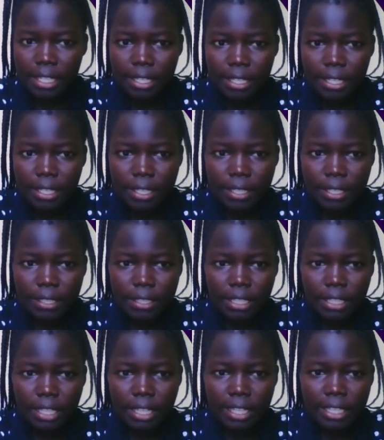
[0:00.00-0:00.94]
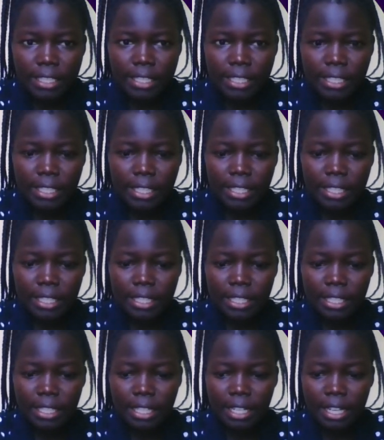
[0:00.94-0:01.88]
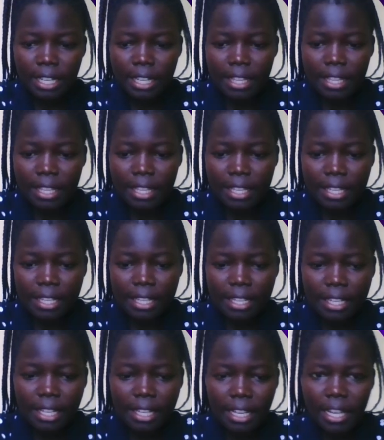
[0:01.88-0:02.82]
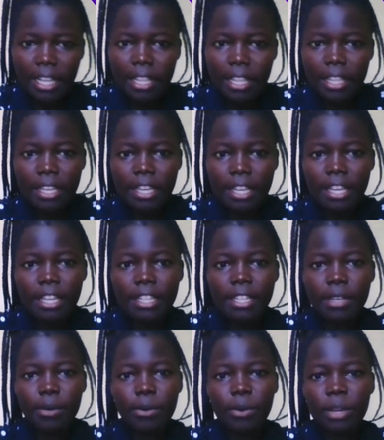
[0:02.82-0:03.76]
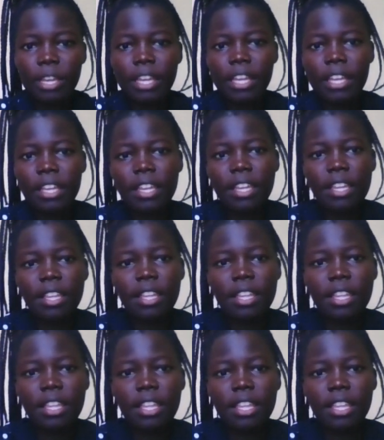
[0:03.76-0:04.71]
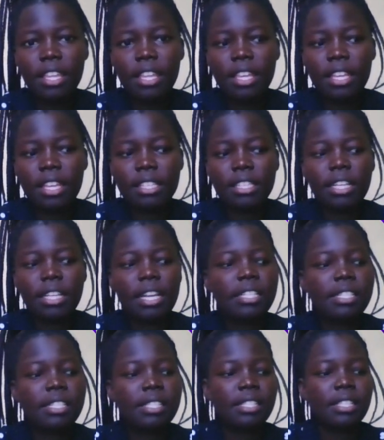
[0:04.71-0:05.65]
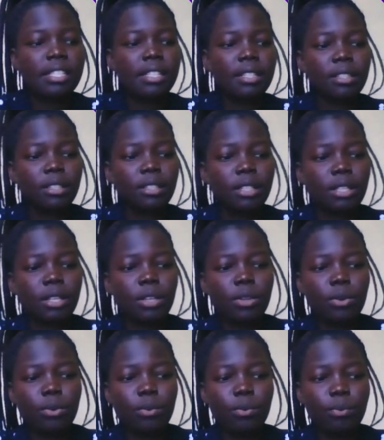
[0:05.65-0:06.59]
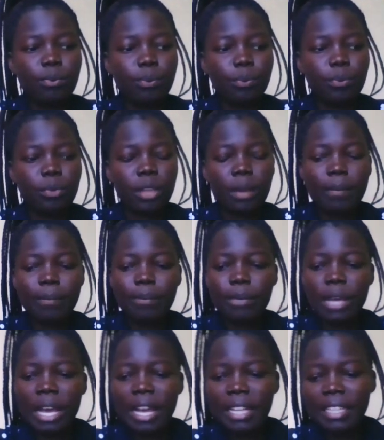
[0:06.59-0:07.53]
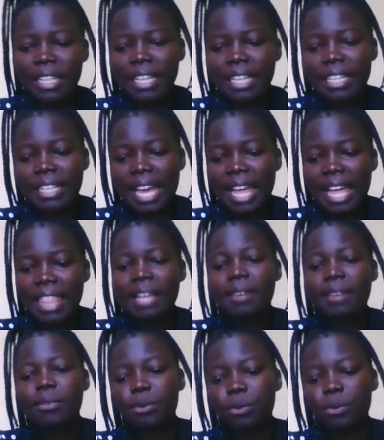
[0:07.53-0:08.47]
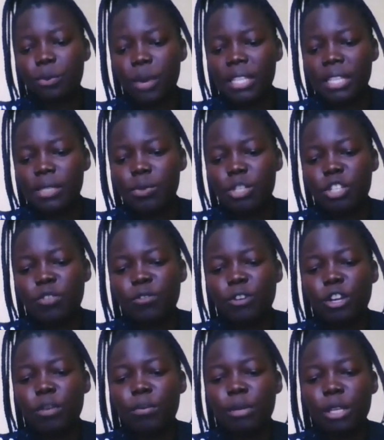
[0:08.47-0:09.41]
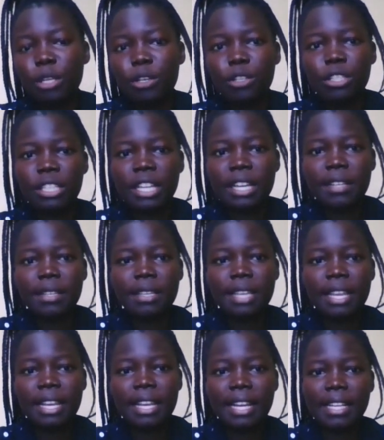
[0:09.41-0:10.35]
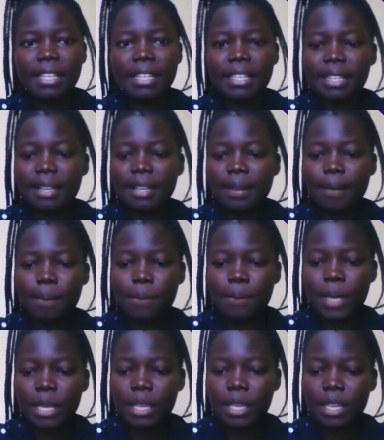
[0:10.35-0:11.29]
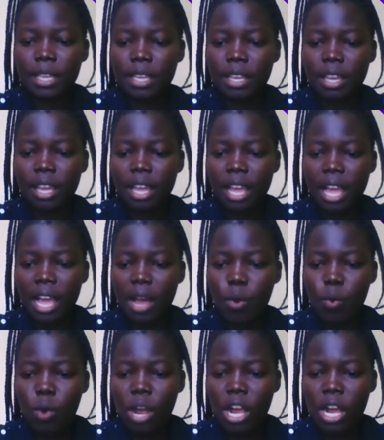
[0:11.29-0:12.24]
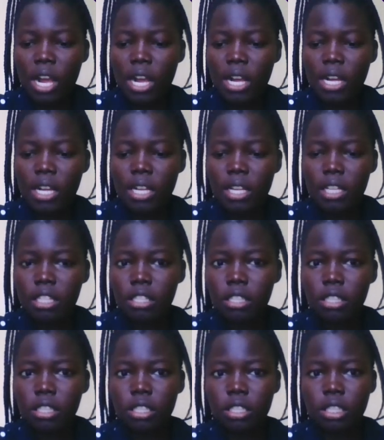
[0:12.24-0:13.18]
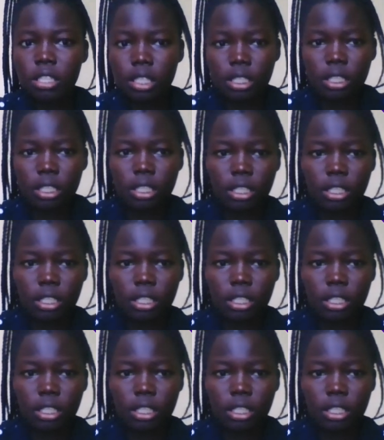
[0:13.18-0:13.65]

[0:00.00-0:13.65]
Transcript: All right, and then either way it can still, and then the other ones which fall beyond that, they can be our D.